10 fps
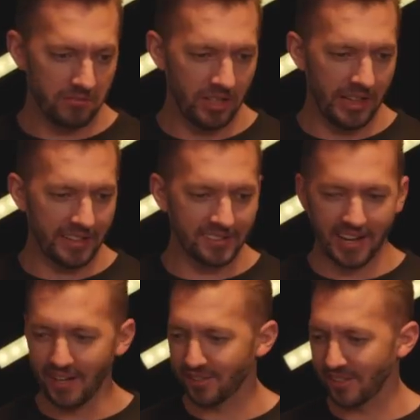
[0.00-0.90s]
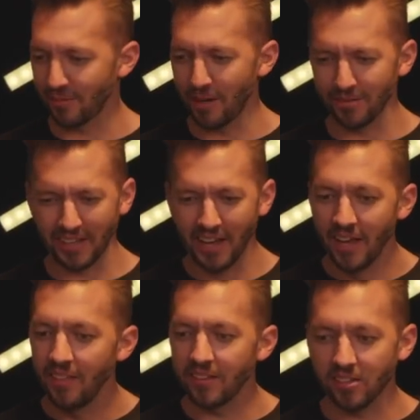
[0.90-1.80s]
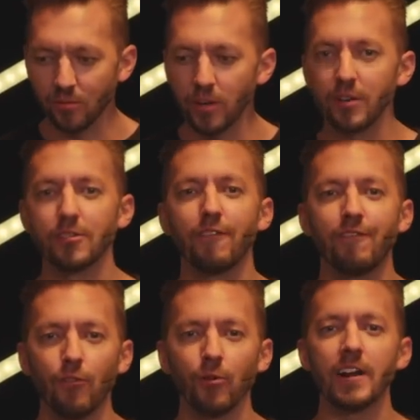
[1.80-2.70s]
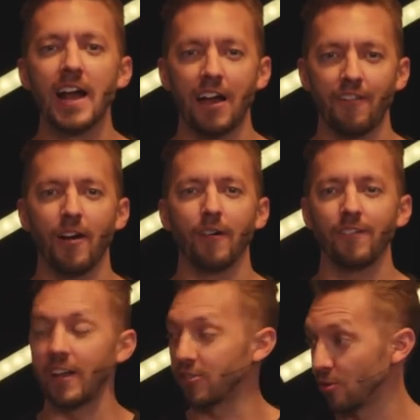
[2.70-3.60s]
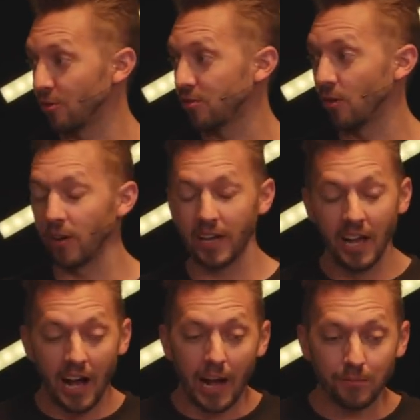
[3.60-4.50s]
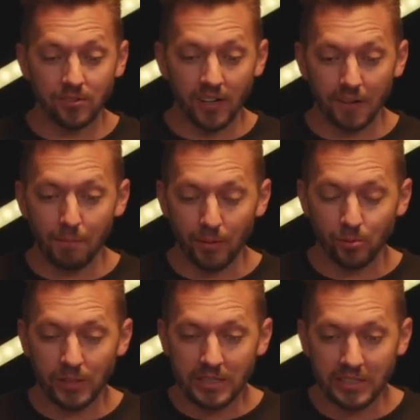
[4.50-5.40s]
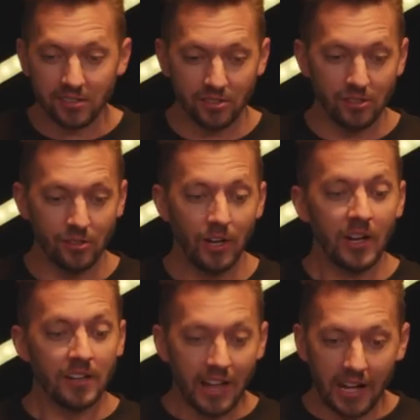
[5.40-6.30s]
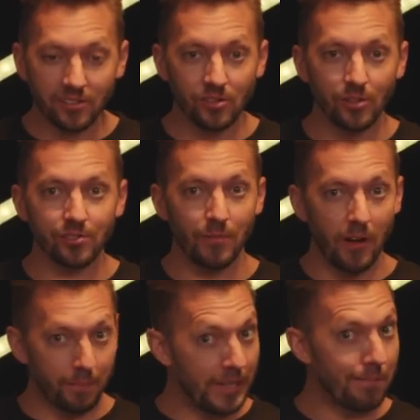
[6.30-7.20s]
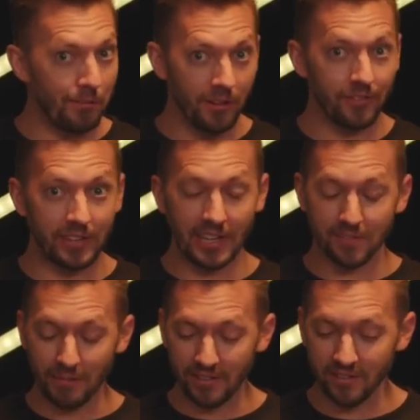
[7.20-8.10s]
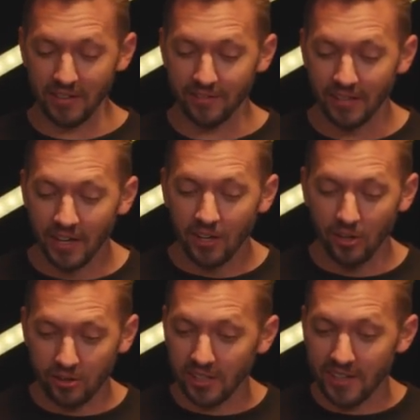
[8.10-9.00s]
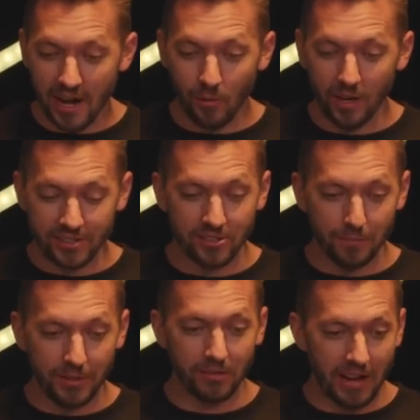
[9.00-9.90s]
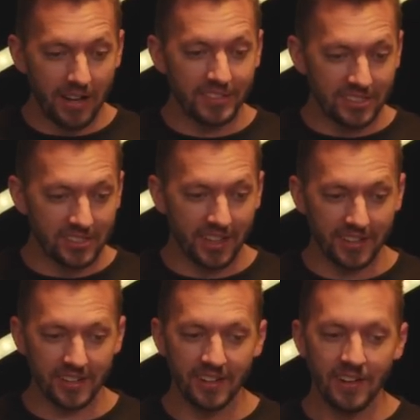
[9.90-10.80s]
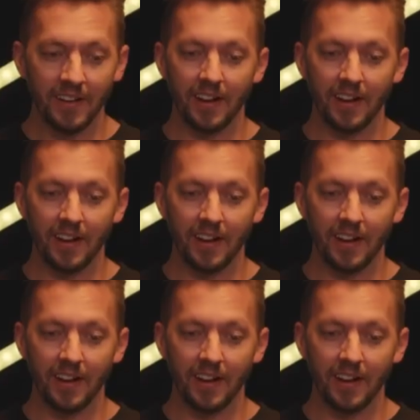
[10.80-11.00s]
He likes Kyle, she likes me. And I was like, this is weird. It was a four and a half hour flight. True story. I'm stuck between these two not so small people, if you catch my drift, who did not want to be around each other.